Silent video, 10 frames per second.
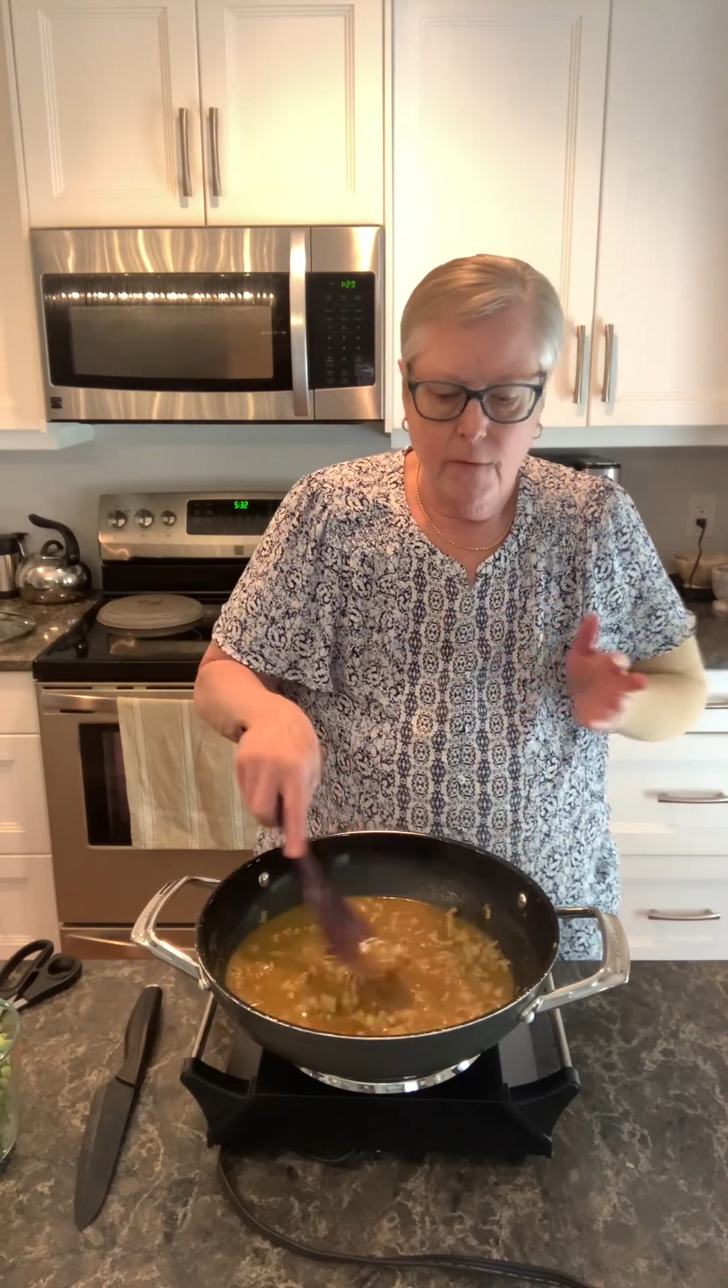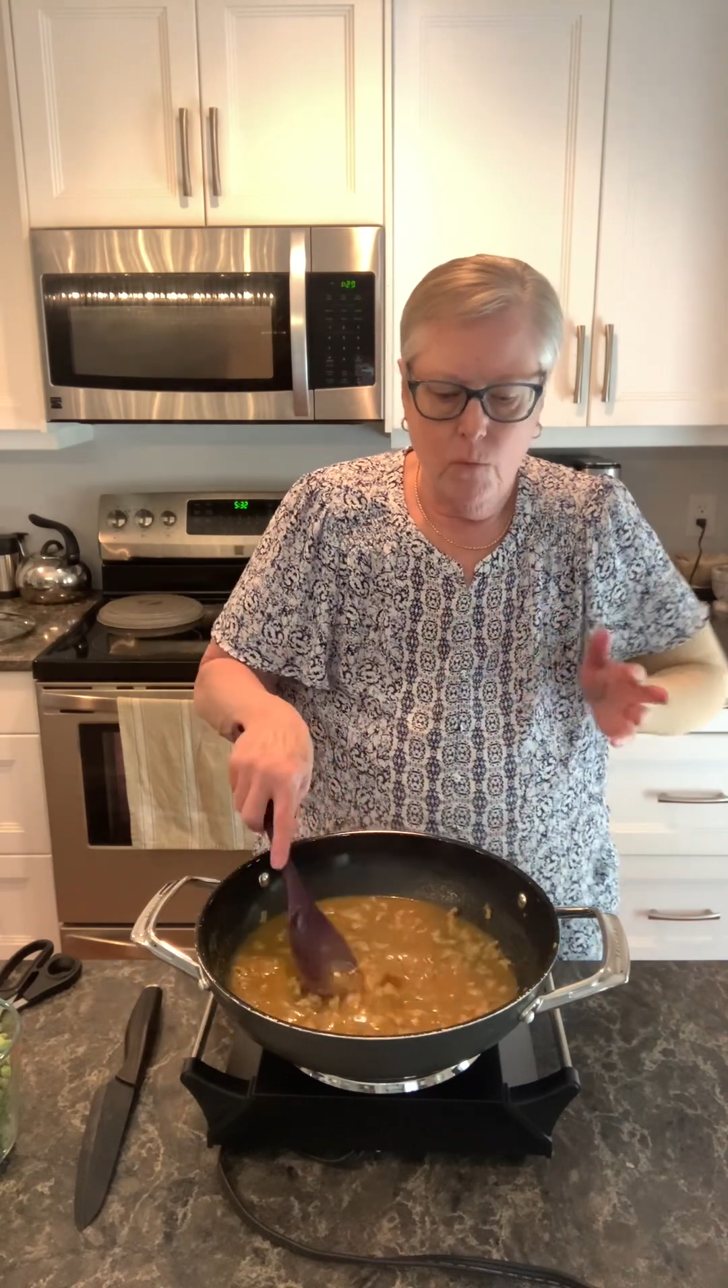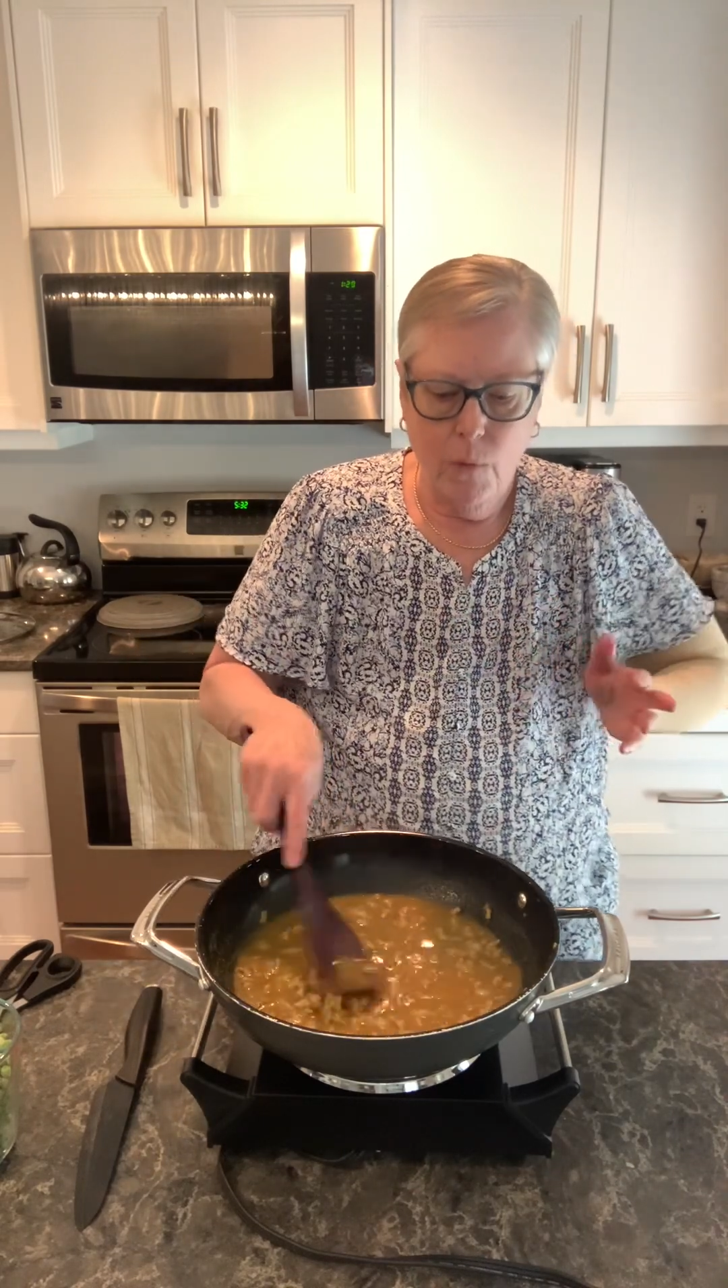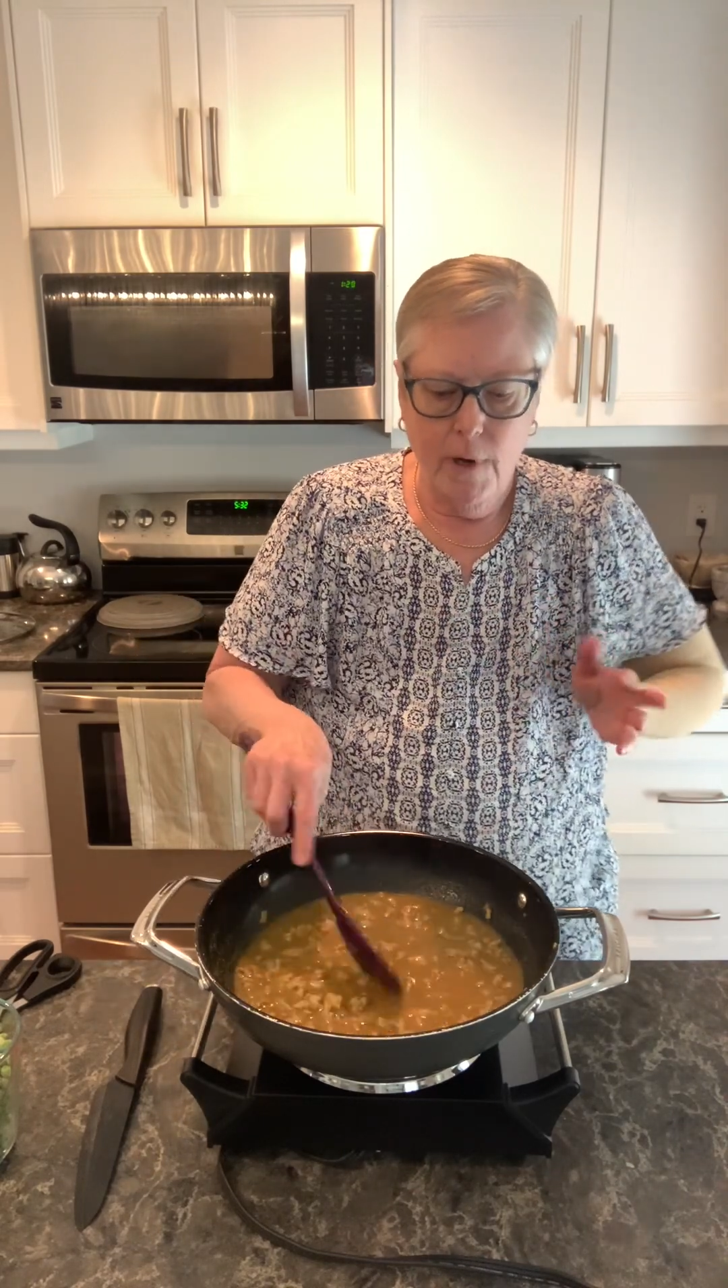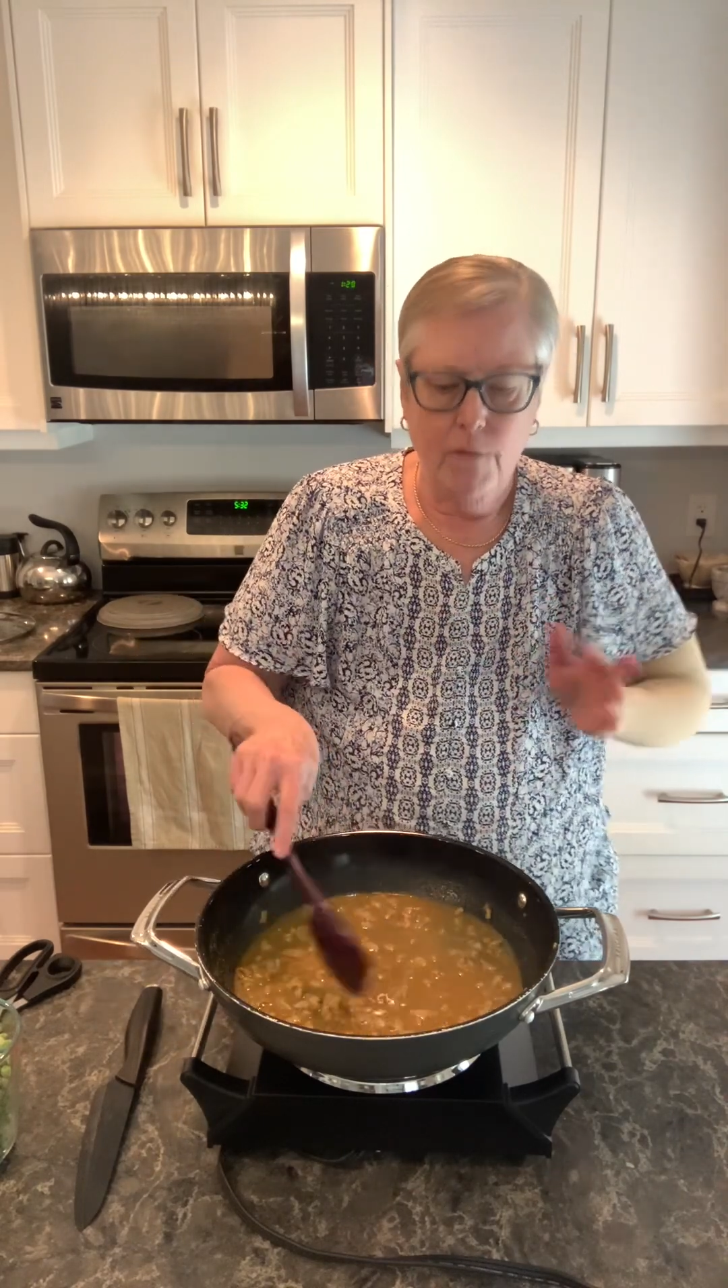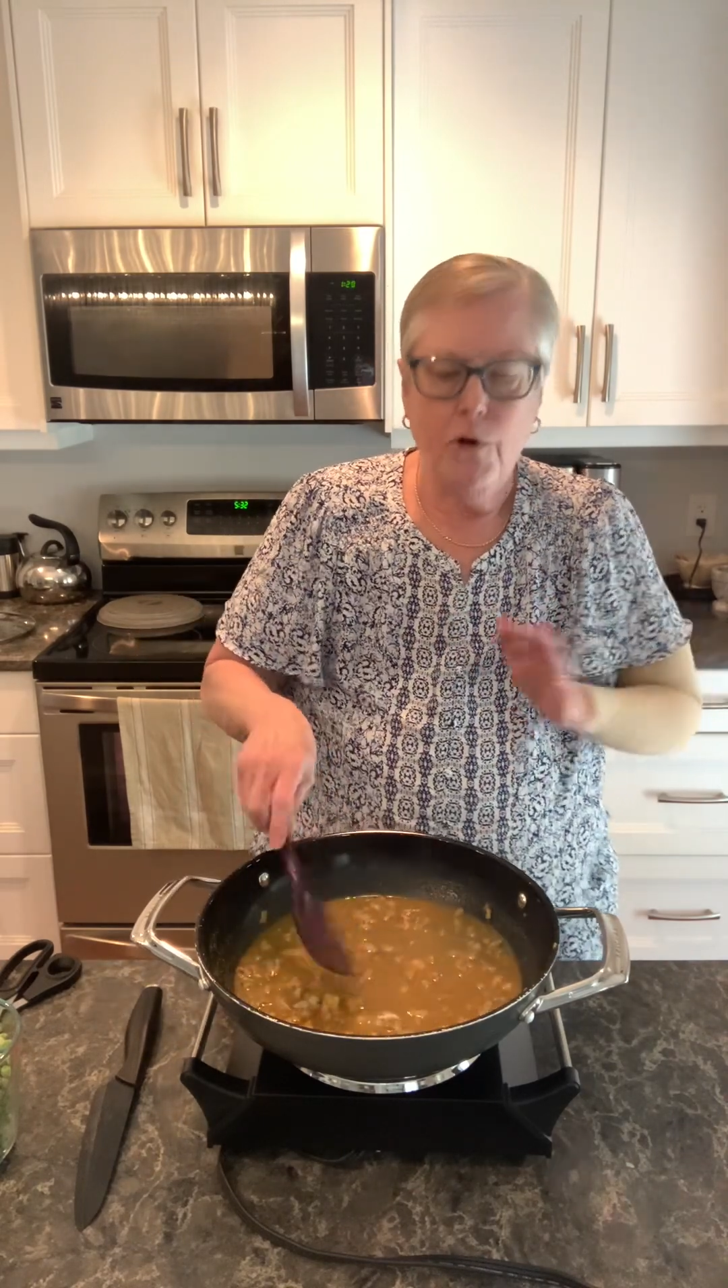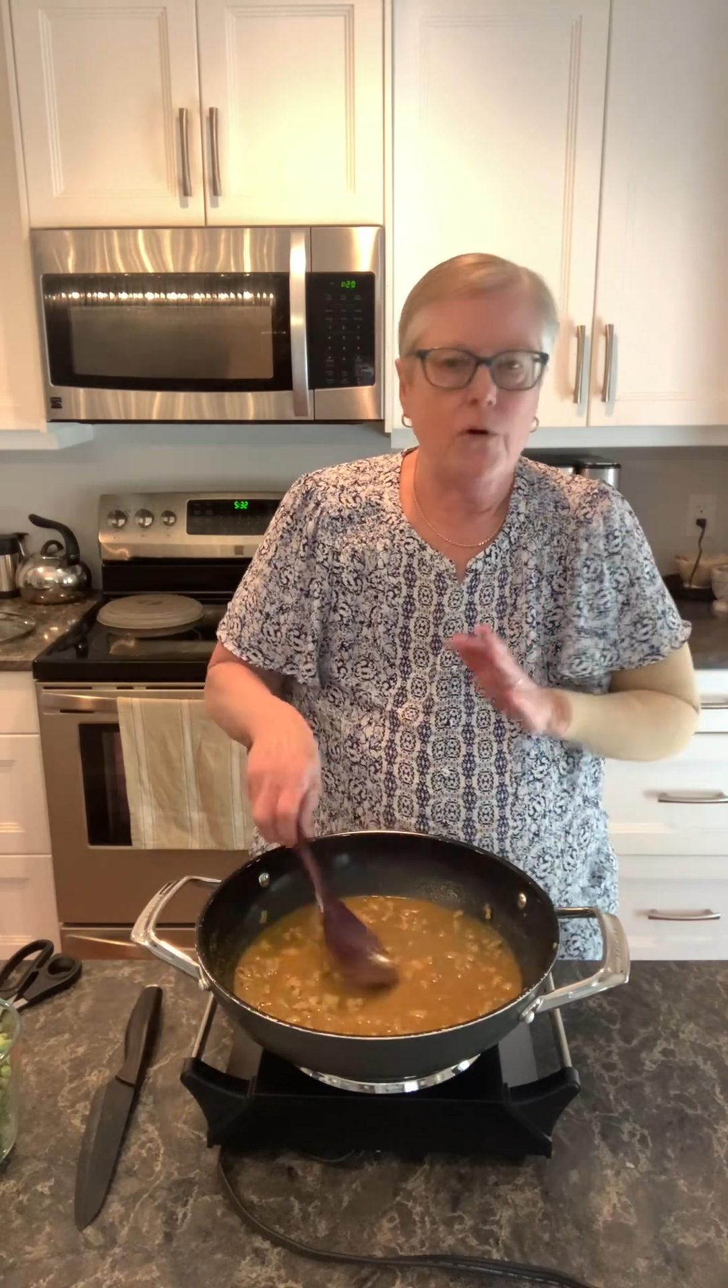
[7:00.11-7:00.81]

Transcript: whatever you're